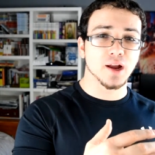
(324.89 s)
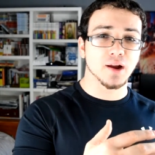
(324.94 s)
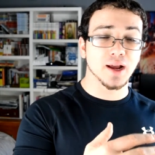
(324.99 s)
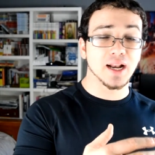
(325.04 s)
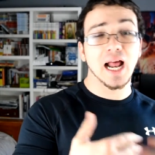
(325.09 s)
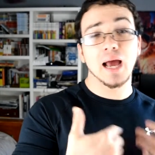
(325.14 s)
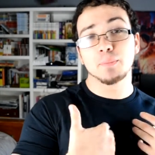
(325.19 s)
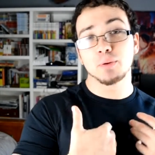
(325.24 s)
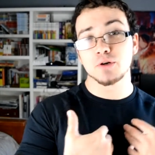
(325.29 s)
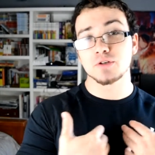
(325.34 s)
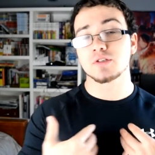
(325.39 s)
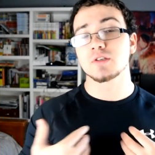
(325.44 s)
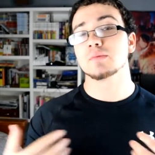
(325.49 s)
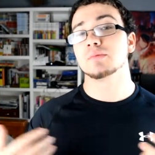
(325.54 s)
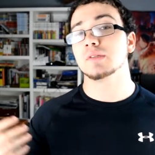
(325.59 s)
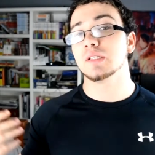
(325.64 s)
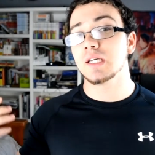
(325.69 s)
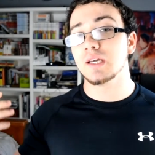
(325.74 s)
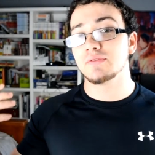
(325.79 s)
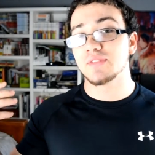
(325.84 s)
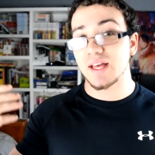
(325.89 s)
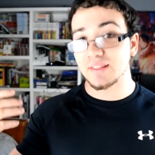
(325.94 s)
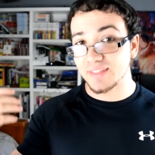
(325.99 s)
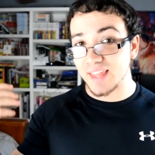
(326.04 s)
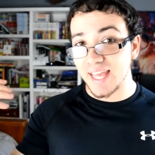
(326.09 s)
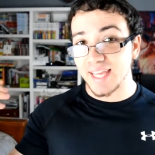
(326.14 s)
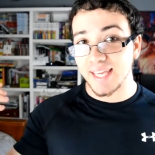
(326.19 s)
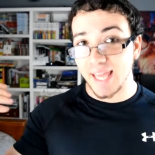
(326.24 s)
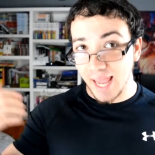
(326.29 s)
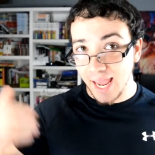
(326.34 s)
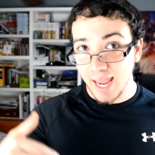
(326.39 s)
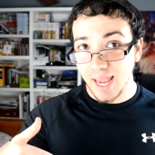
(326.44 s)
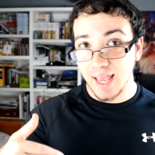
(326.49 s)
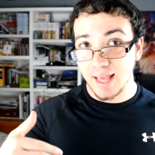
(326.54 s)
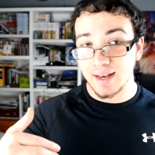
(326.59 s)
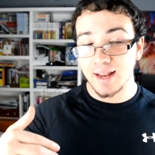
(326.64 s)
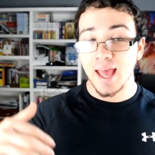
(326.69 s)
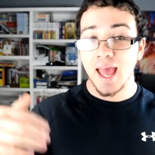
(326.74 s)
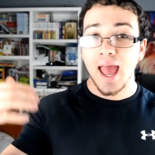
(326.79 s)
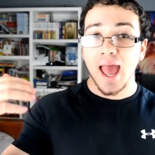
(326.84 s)
And I personally believe that they
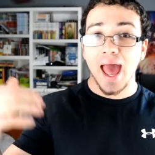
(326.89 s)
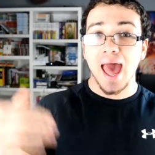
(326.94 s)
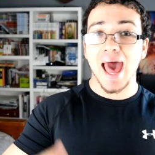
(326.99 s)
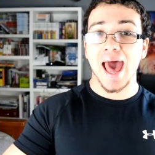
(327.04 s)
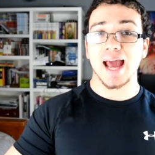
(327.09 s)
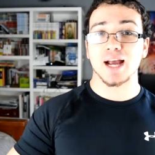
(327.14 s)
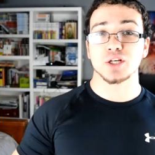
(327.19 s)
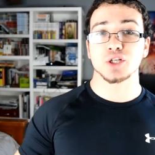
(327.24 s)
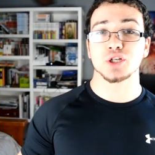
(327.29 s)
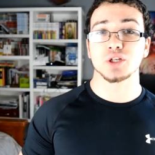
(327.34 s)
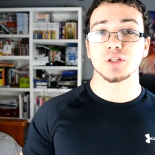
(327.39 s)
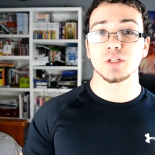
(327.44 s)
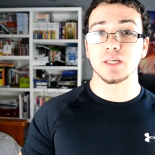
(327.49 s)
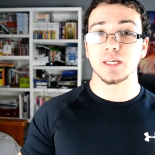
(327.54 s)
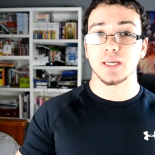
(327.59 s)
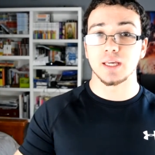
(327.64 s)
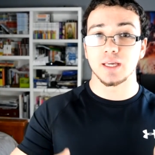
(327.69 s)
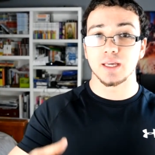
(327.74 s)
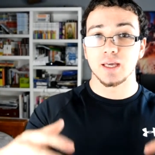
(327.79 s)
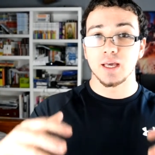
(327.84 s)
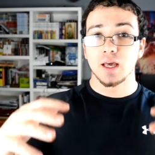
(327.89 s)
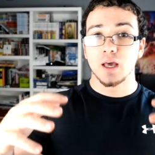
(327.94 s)
can actually